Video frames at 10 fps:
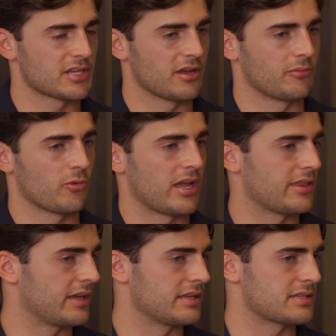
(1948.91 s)
certain way
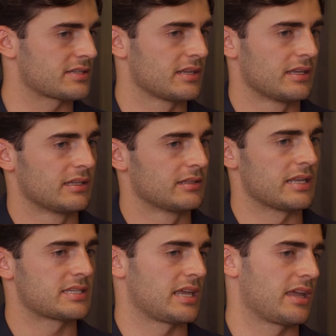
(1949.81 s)
that is,
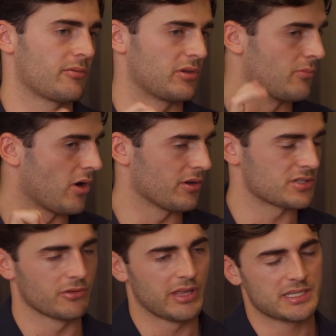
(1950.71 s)
let's say, with
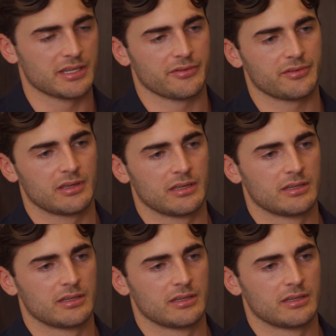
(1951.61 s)
morals and all that stuff,